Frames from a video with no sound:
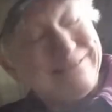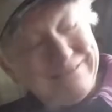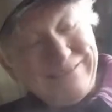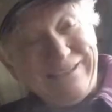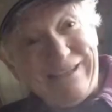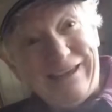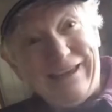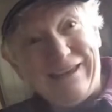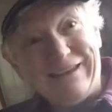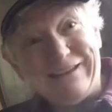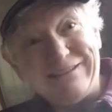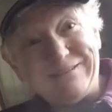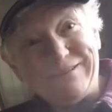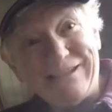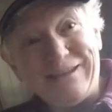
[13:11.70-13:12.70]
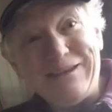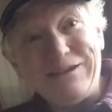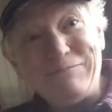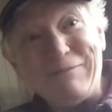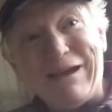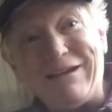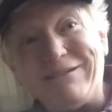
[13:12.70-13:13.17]
So yeah, check
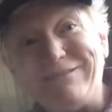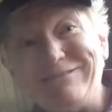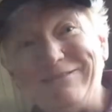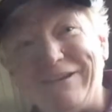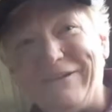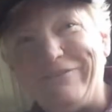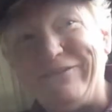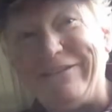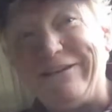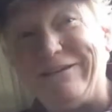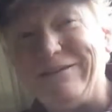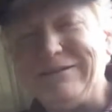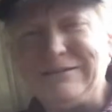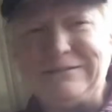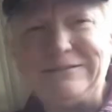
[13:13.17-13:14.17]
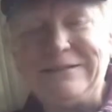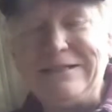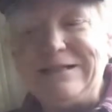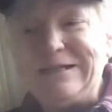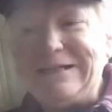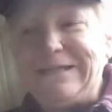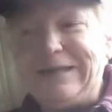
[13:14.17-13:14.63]
him out over there.
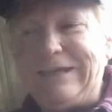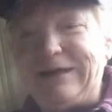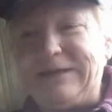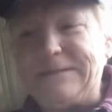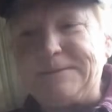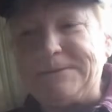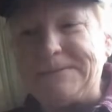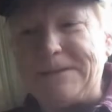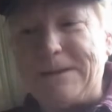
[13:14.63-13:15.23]
And